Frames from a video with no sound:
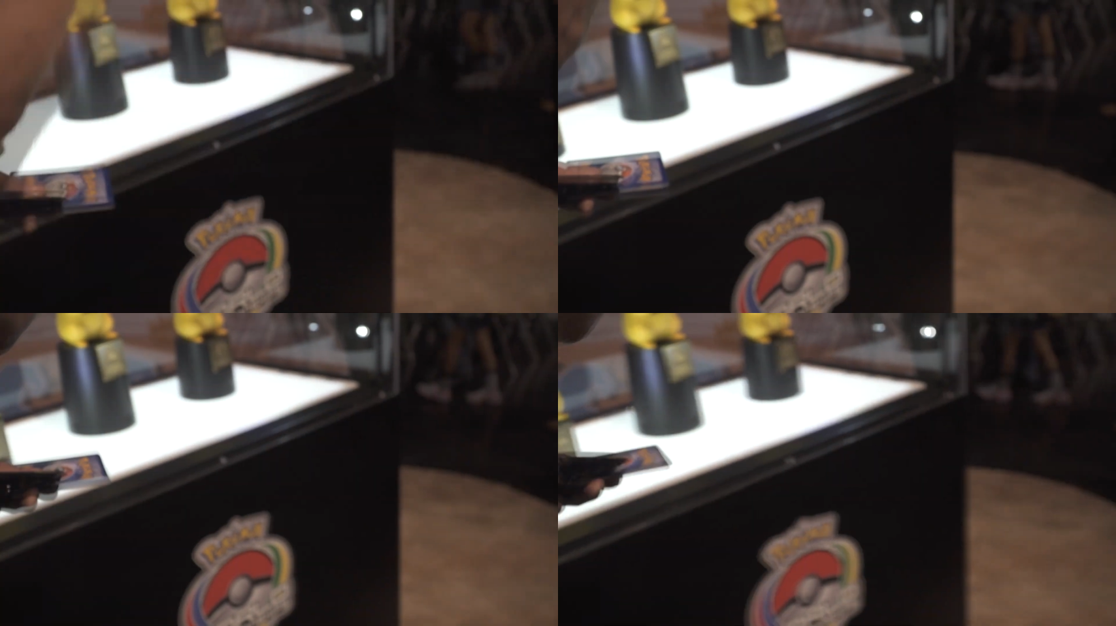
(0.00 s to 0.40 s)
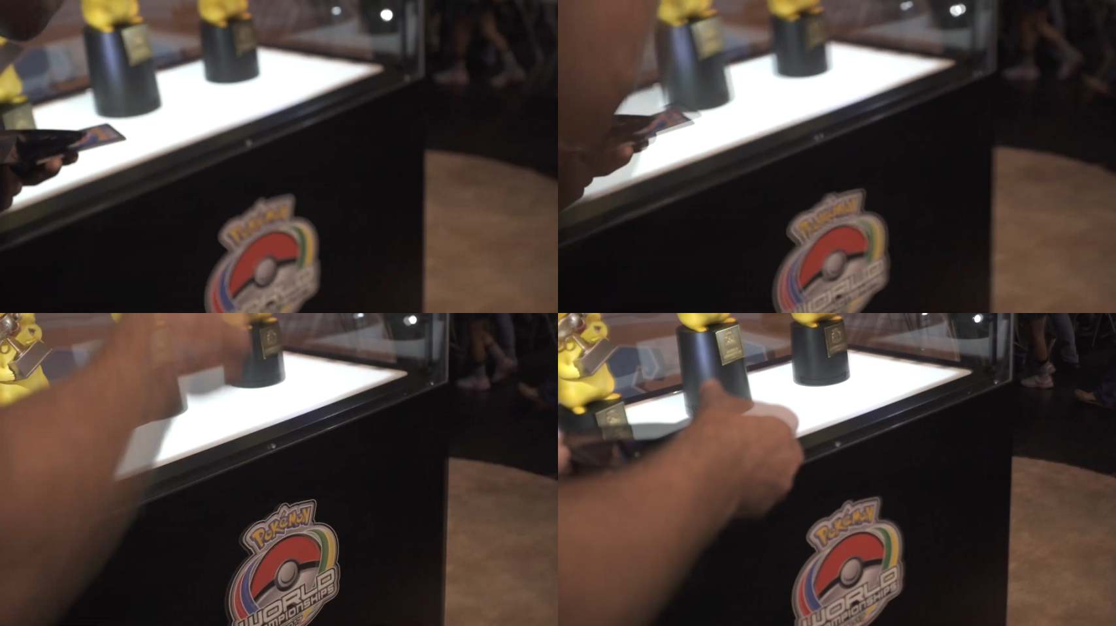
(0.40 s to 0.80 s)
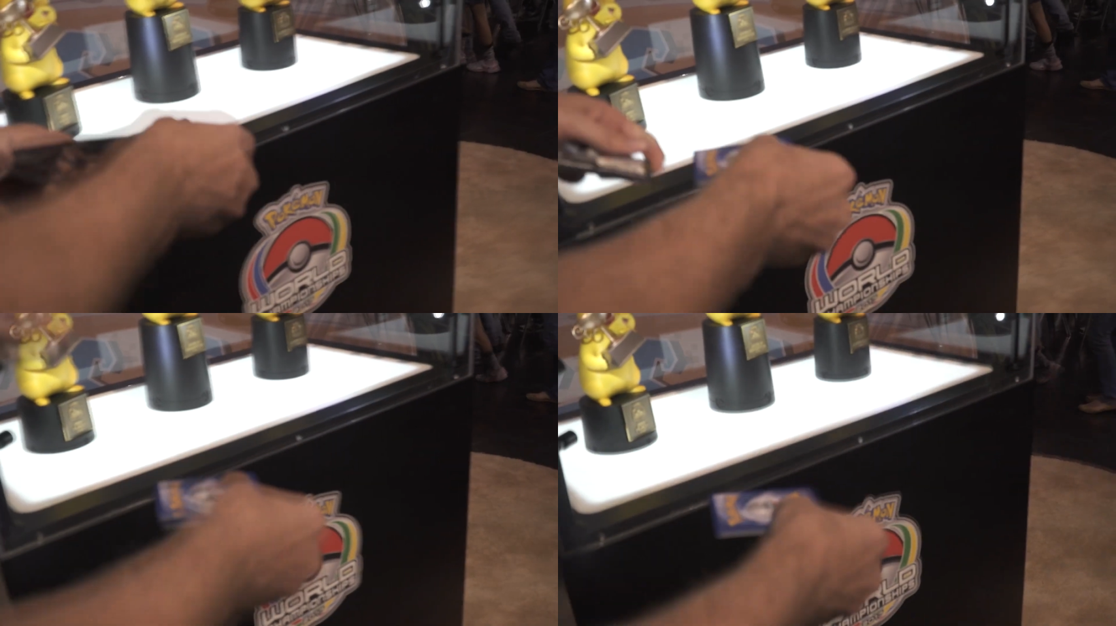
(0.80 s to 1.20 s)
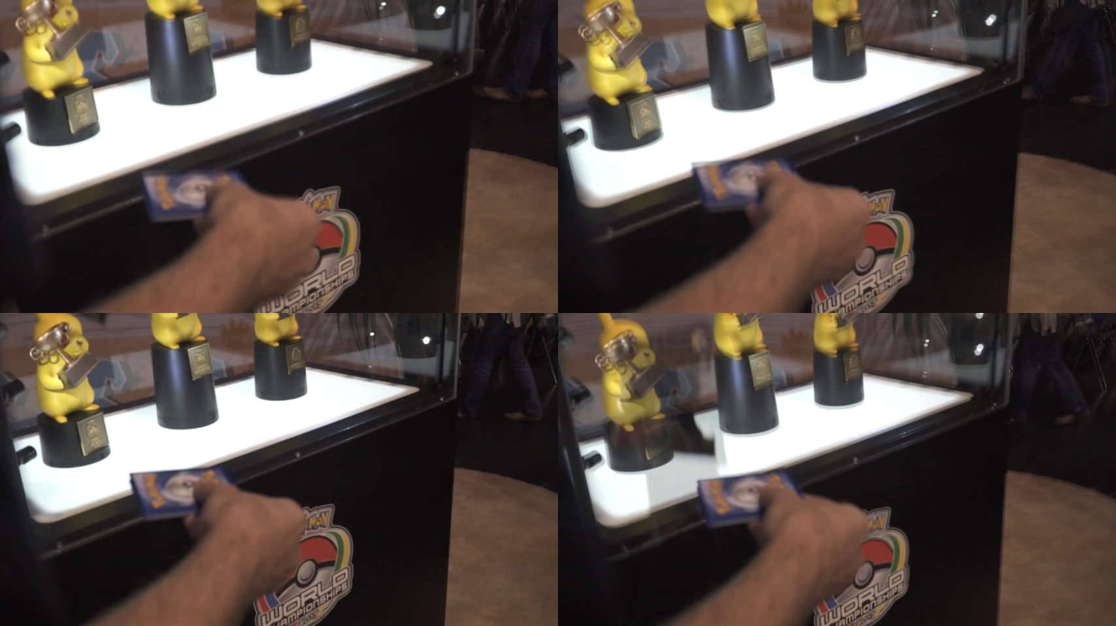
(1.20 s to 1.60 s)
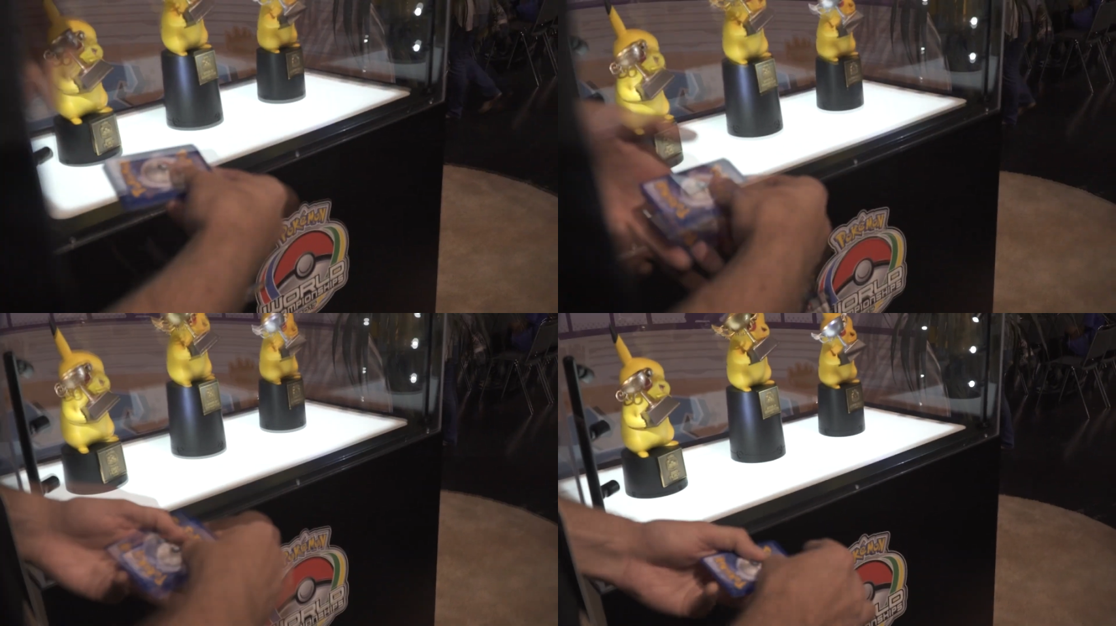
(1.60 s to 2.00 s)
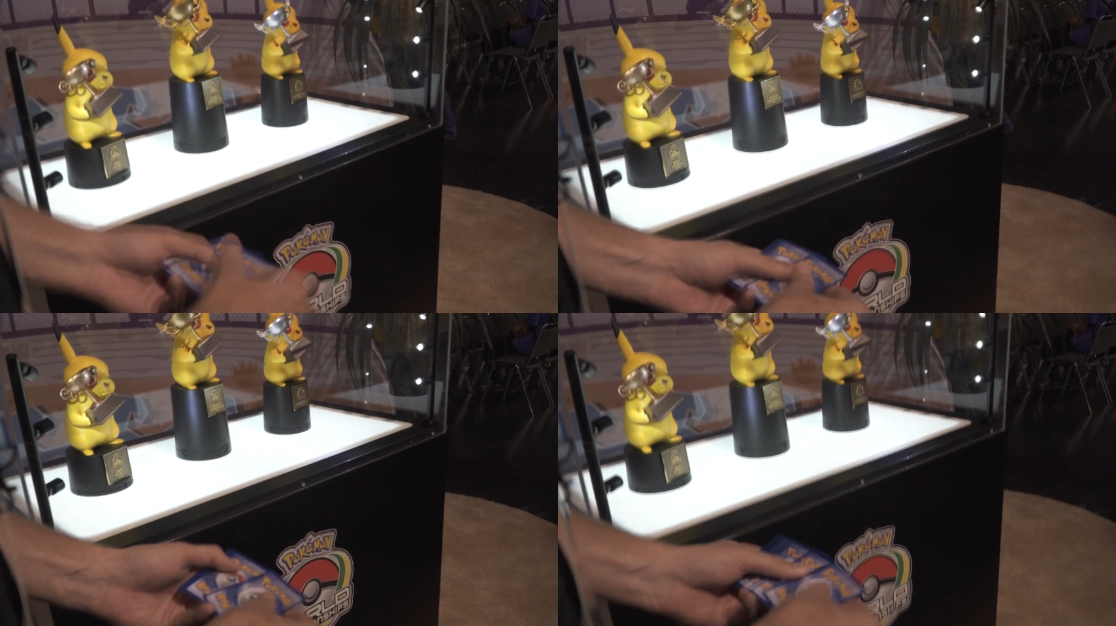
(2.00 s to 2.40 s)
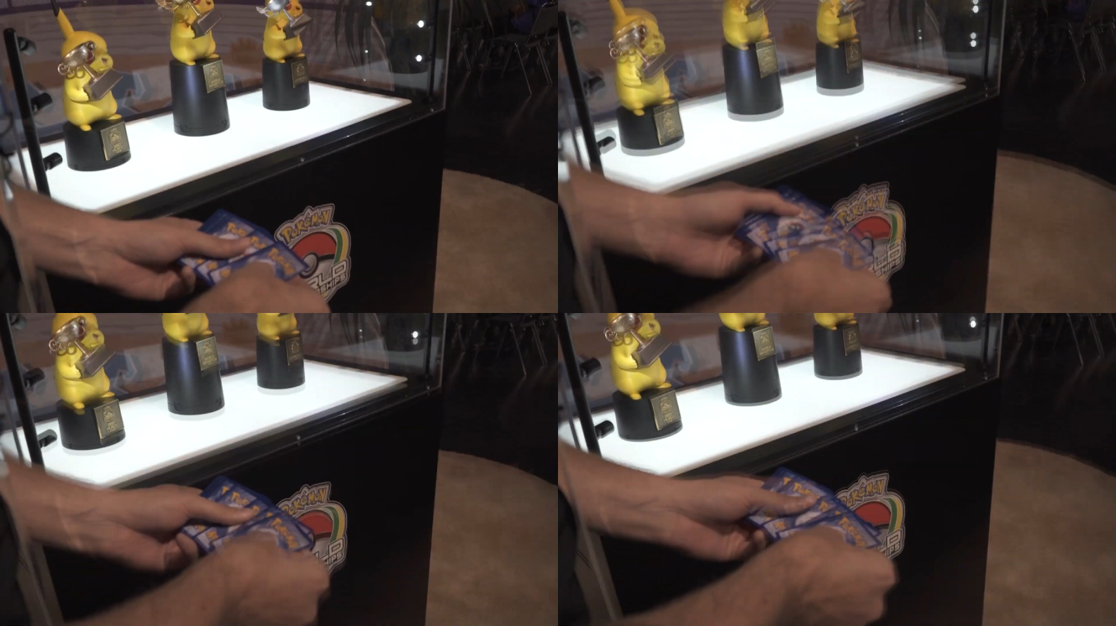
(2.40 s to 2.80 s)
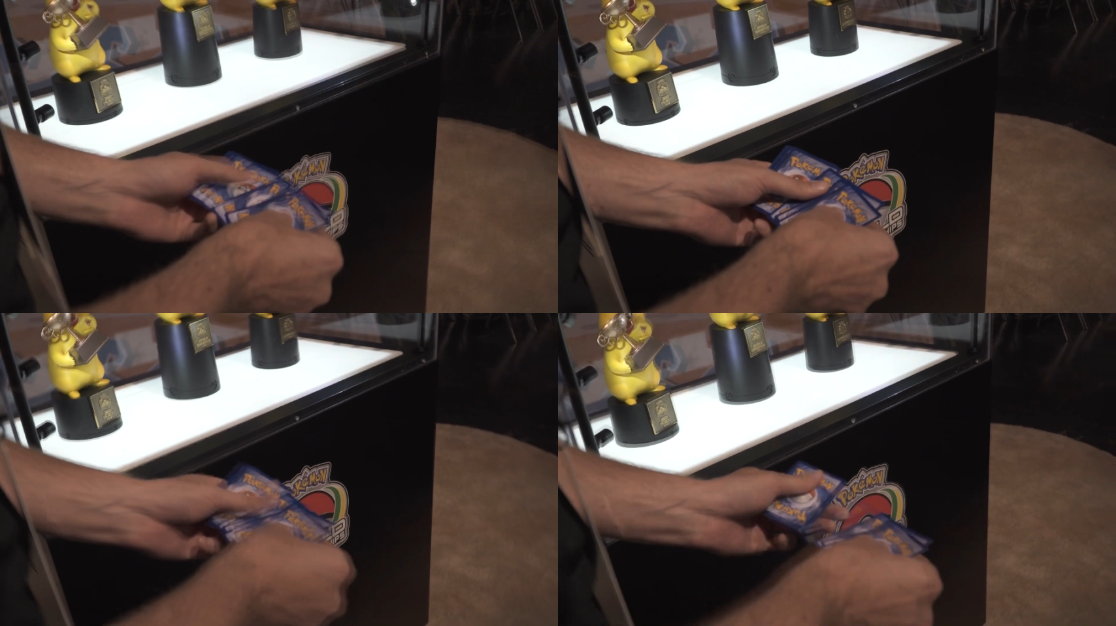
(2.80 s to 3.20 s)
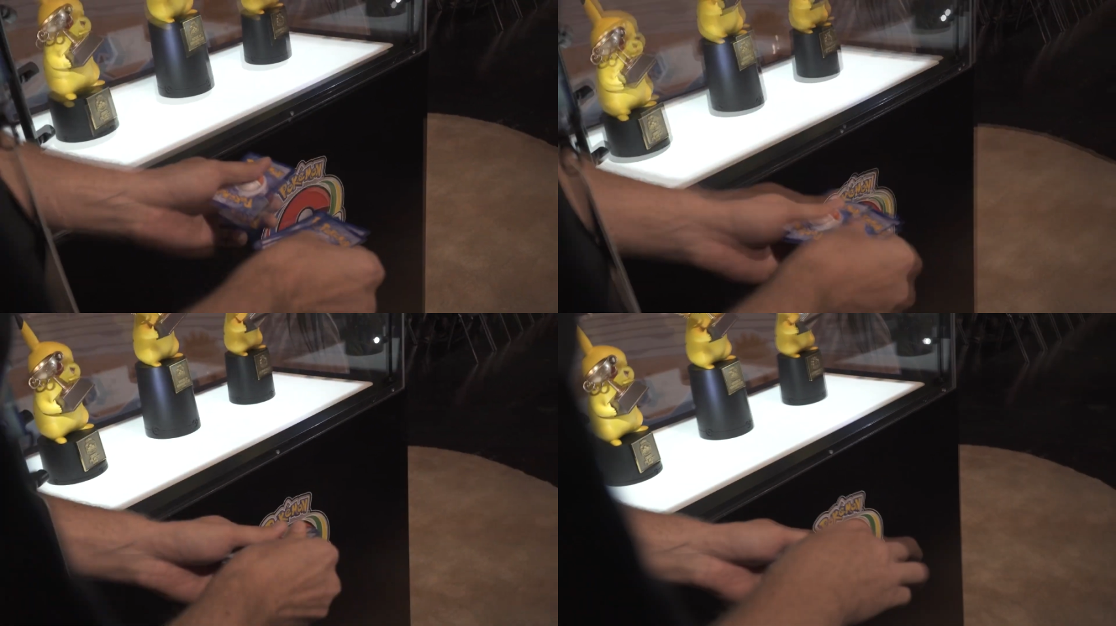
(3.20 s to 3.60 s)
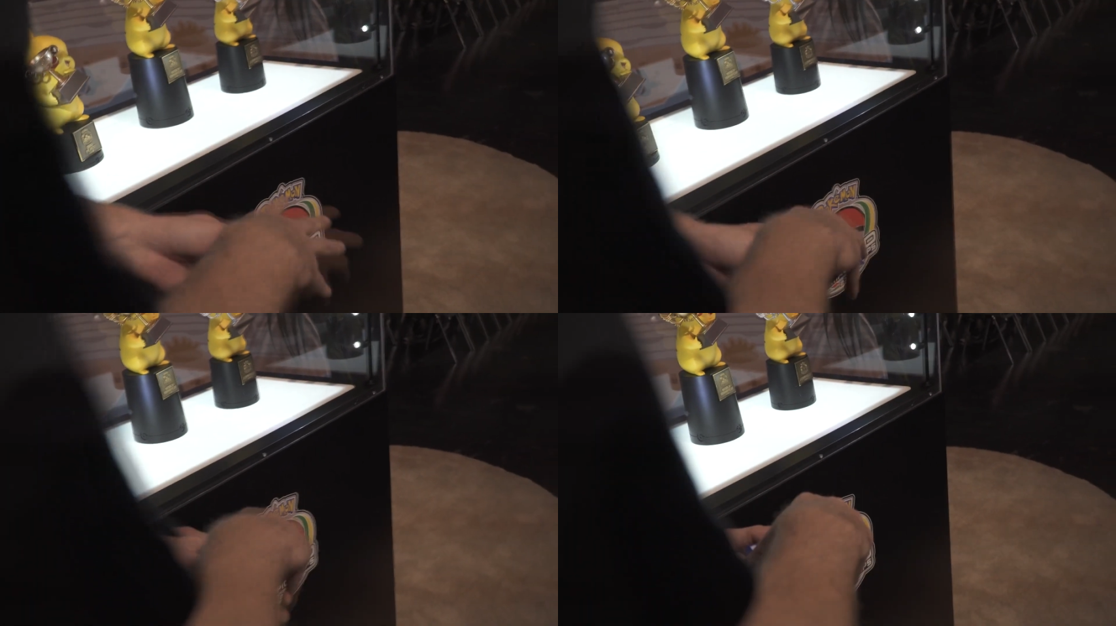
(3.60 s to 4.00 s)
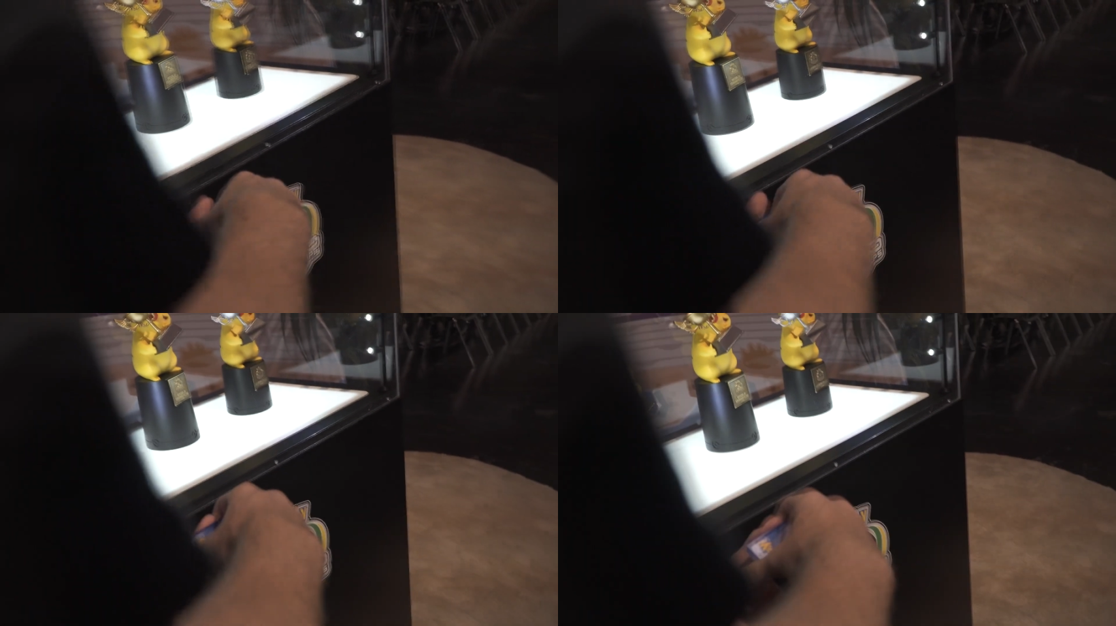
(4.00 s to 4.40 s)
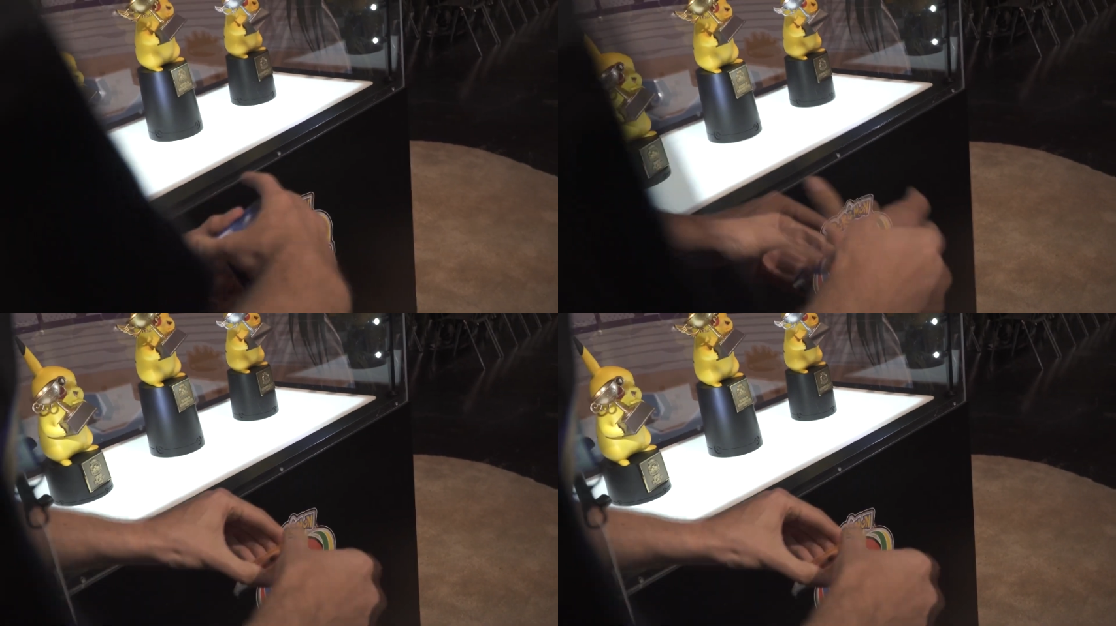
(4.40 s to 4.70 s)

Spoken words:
Nobody's mouth can be seen.